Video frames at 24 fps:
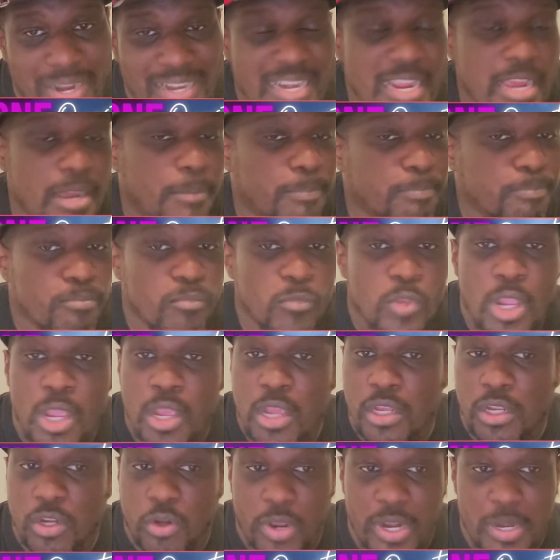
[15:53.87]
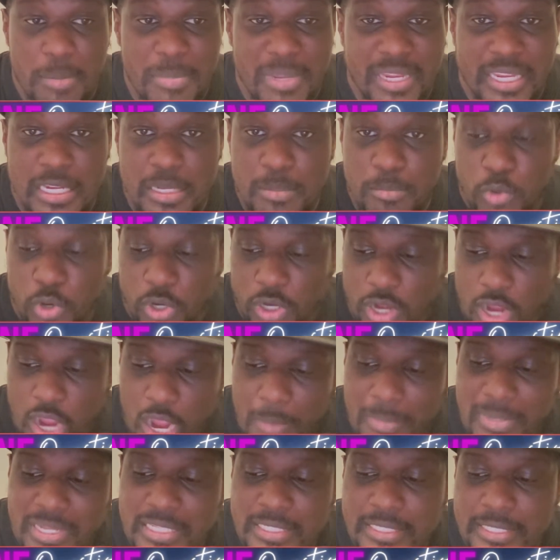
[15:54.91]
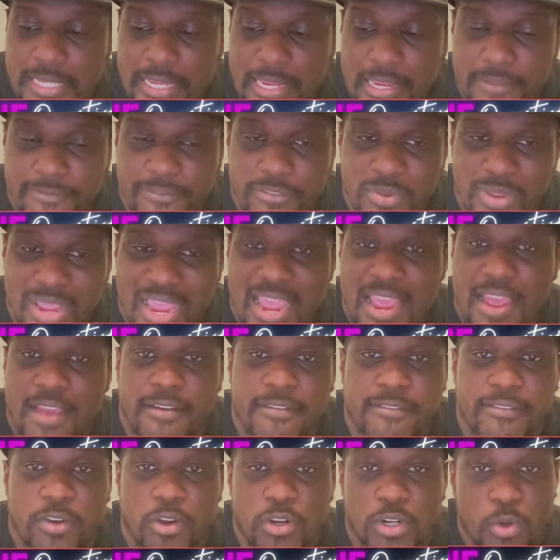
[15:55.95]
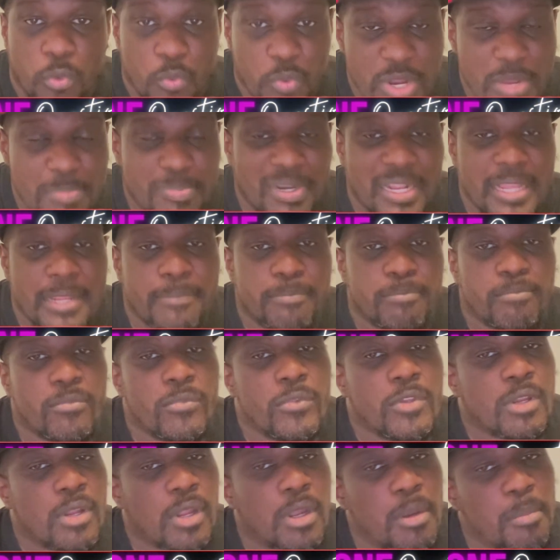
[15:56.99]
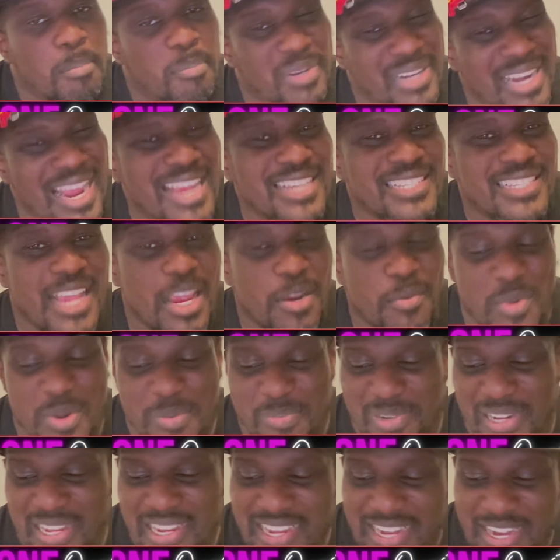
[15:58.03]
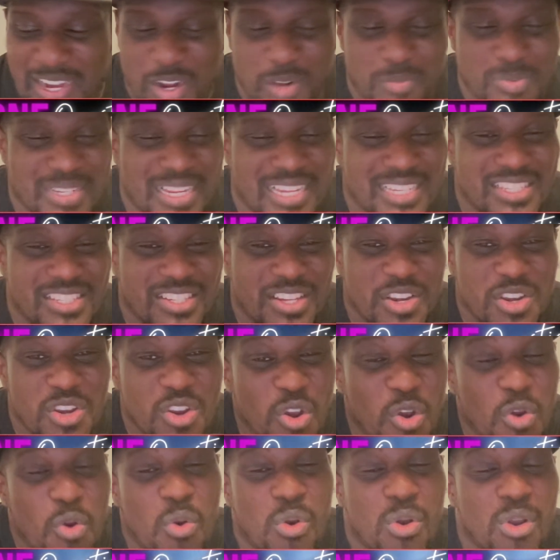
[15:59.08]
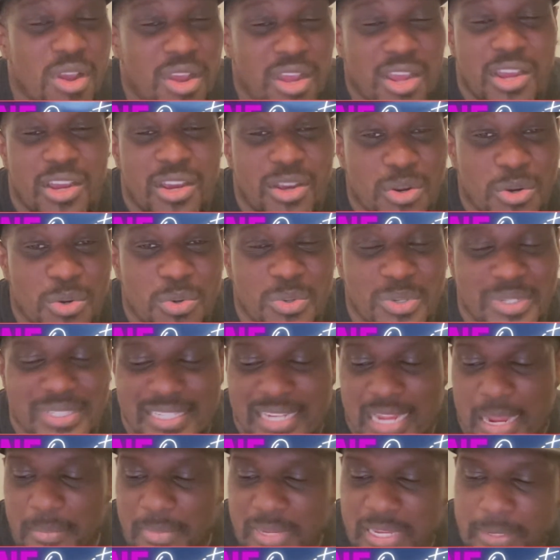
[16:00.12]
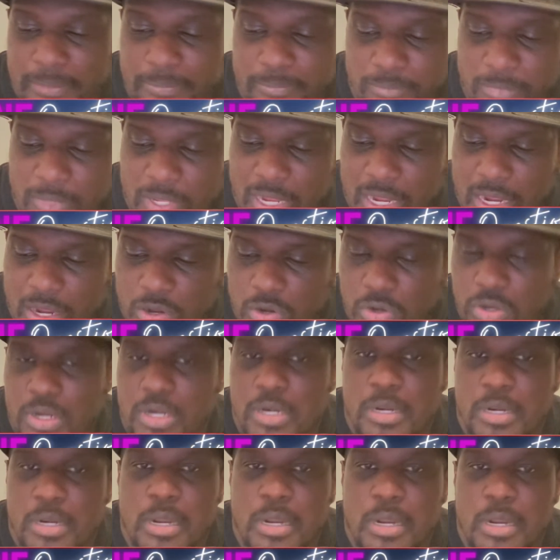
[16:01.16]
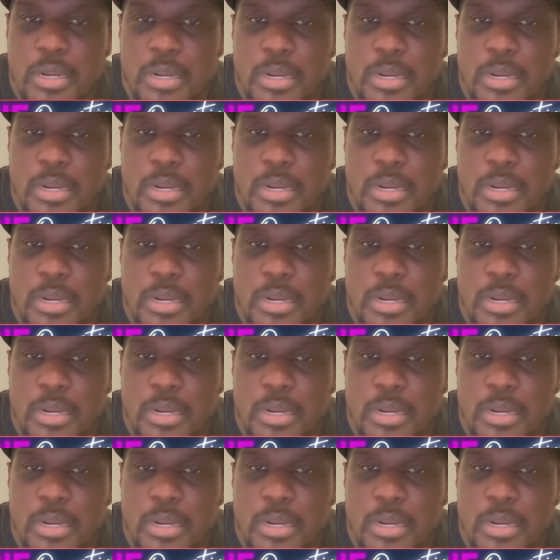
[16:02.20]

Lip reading: right now, go ahead and make any more comments. If you have on a replay, put a hashtag replay. It helps us to know who's coming on.